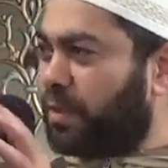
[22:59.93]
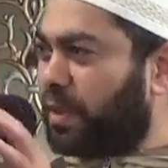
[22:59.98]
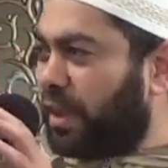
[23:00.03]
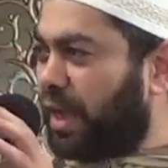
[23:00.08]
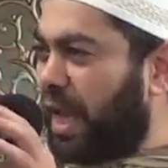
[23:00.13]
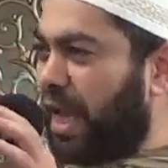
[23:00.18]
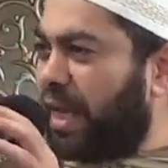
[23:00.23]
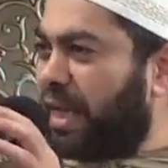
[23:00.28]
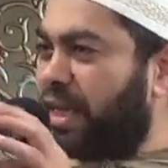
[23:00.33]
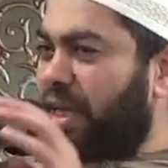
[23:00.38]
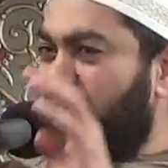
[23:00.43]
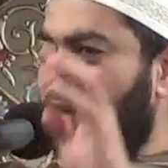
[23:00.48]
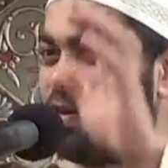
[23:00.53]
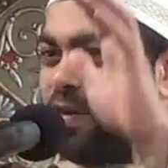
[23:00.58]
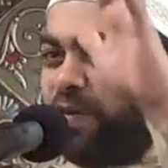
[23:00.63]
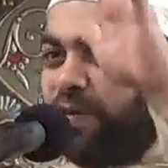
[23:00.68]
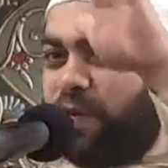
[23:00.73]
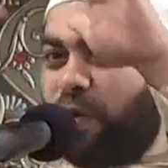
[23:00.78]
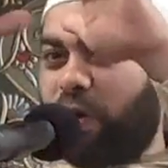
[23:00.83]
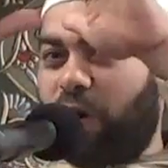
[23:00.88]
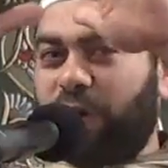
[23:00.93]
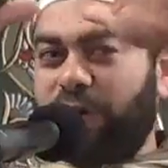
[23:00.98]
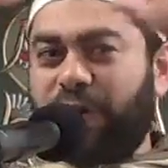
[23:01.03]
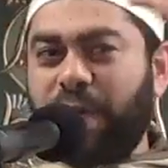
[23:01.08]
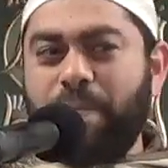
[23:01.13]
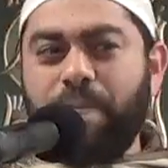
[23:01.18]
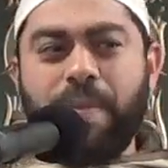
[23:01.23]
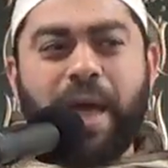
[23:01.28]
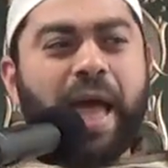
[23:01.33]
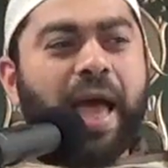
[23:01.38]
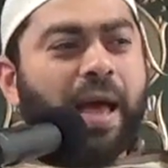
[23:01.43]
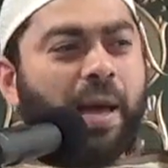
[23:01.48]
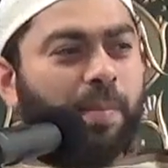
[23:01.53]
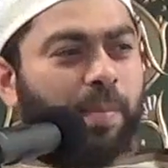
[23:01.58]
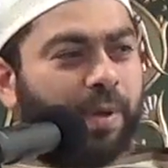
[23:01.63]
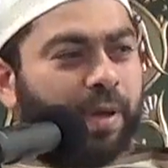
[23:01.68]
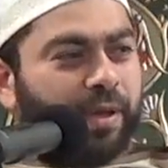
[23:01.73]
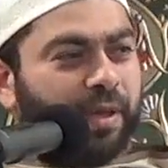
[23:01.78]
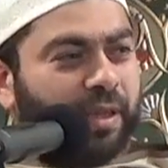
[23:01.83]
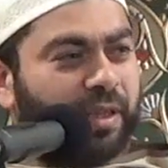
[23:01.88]
like, for the
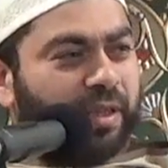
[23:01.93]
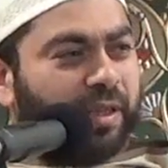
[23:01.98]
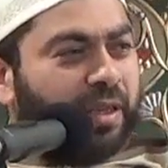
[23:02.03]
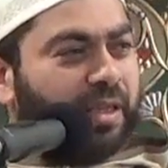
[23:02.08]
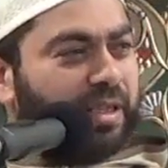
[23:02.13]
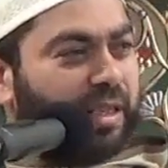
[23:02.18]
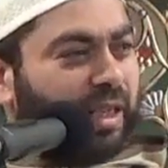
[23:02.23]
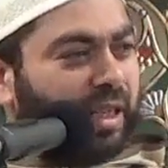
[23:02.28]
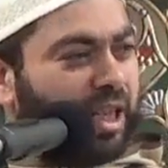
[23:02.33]
map, there is a